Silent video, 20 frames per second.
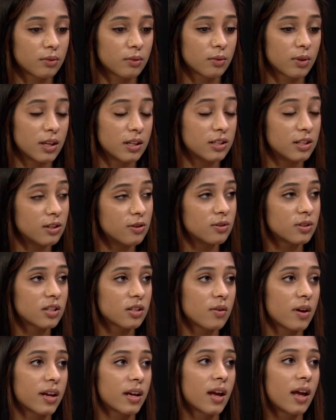is used to
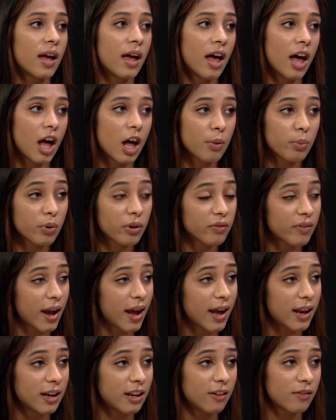like help prevent
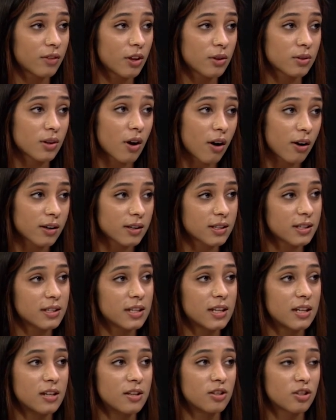any of those heart
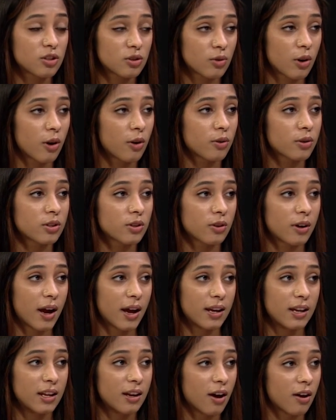disease, strokes, or
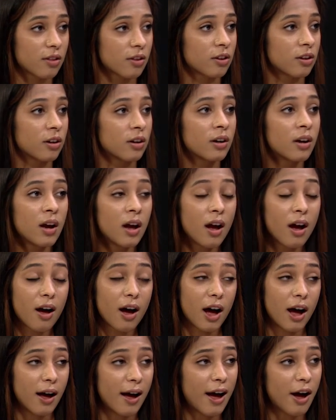any other
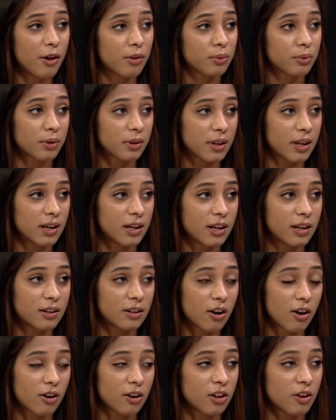health-related
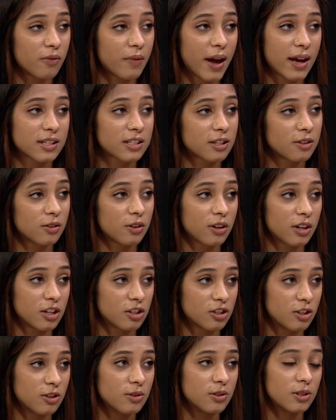cardiovascular
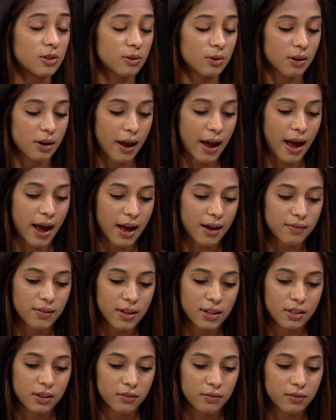issues you could have
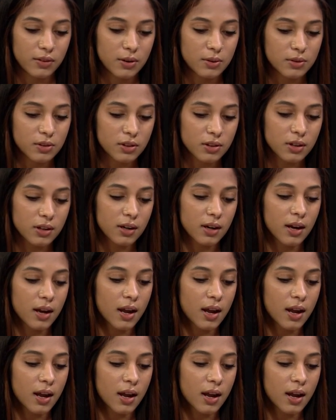in the future.